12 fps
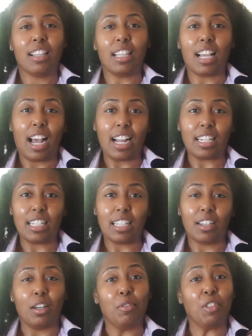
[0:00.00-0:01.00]
the
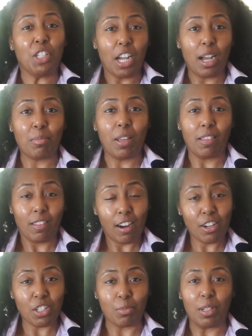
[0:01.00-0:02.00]
idea of job
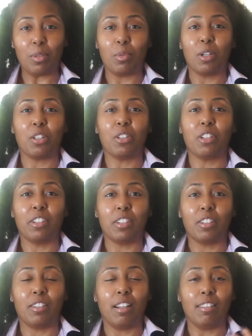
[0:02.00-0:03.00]
enlargement, where
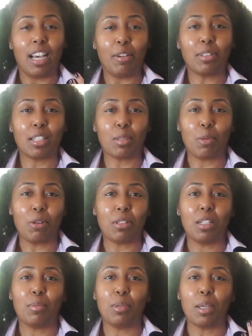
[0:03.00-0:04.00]
you're allowing this
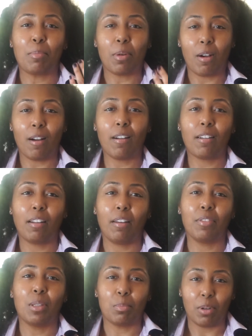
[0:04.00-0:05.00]
person to be a part
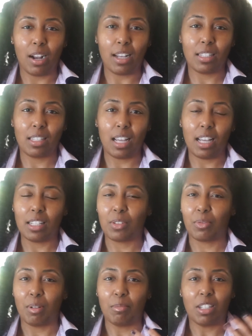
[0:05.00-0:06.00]
of the process
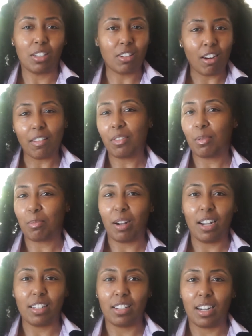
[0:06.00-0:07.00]
from the start of the
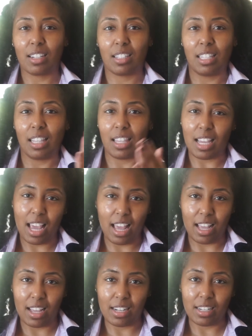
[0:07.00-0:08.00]
project to the
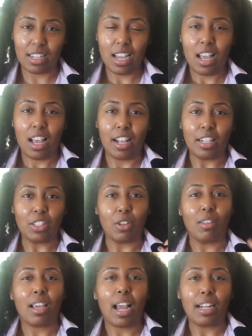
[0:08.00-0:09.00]
end. And so
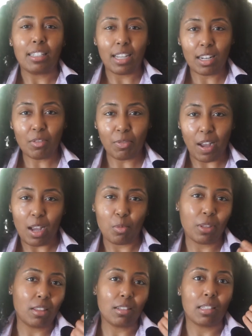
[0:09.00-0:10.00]
they identify
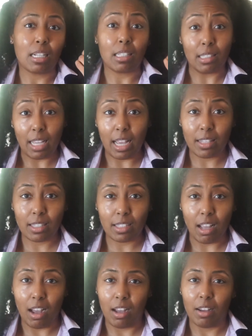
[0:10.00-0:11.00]
with the success
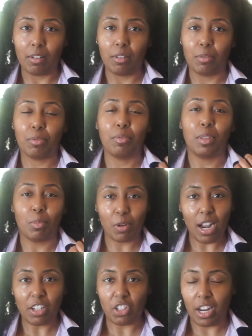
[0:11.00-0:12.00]
of the
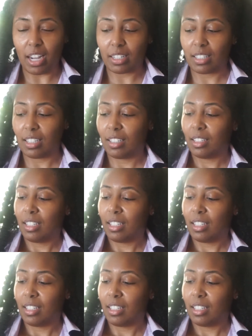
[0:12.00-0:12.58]
project.